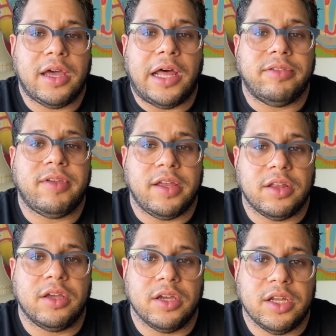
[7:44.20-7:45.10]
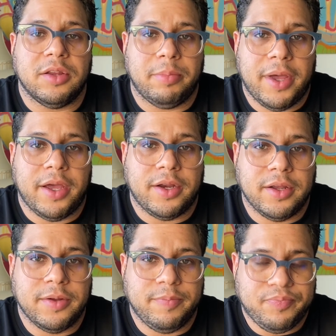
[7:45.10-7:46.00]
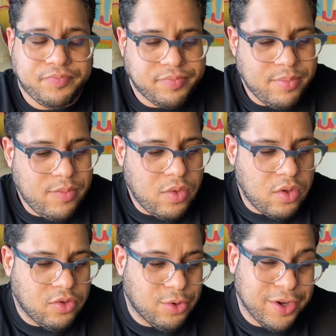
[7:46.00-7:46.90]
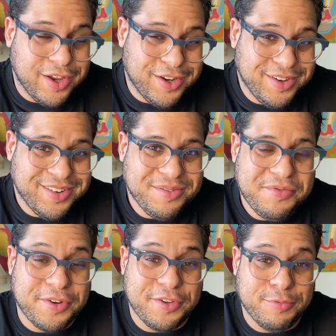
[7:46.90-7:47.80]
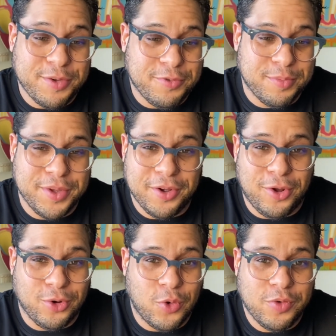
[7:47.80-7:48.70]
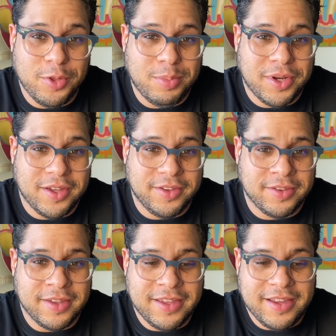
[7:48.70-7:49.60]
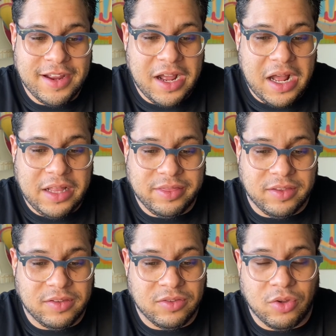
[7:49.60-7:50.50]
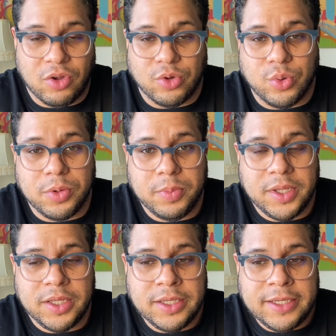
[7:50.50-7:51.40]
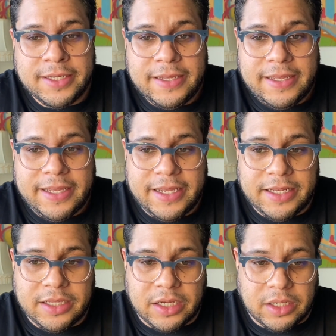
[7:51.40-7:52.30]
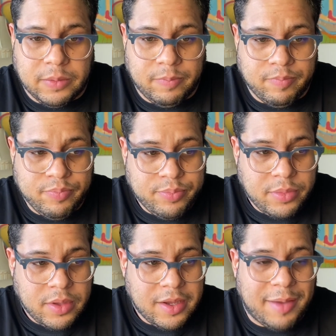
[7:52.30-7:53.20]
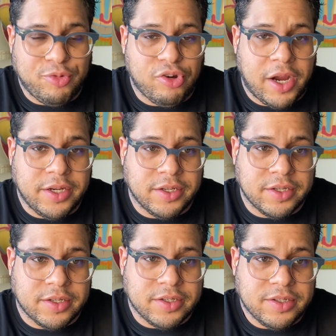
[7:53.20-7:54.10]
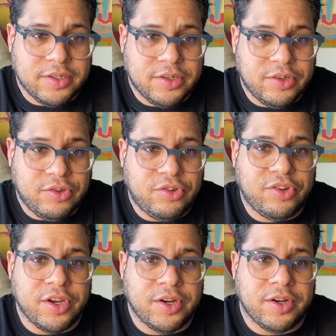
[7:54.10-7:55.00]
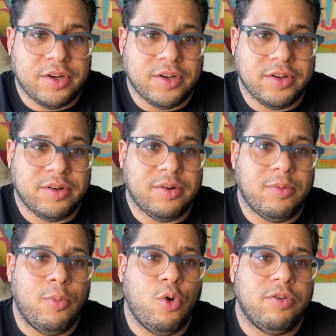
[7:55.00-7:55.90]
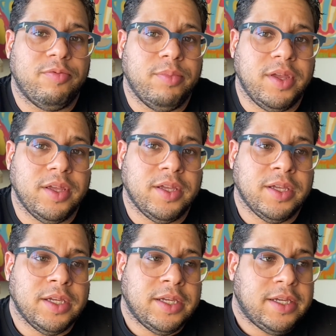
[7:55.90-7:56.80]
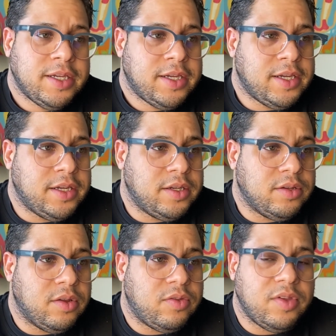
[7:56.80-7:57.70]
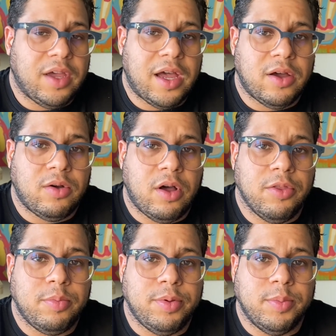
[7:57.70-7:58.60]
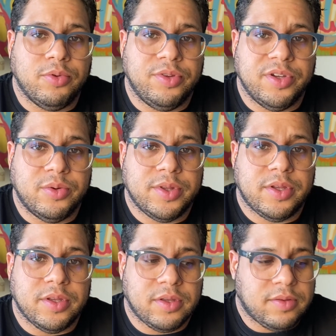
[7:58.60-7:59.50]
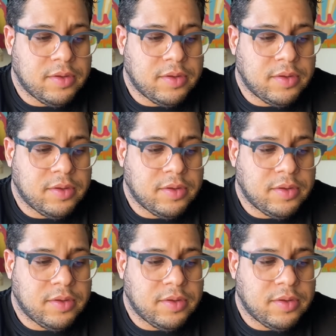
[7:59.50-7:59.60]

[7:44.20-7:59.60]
take the good and the bad. So again, forgive me for being all over the place. This is all new to me, and I'm trying to share more of me and see how other people deal with things.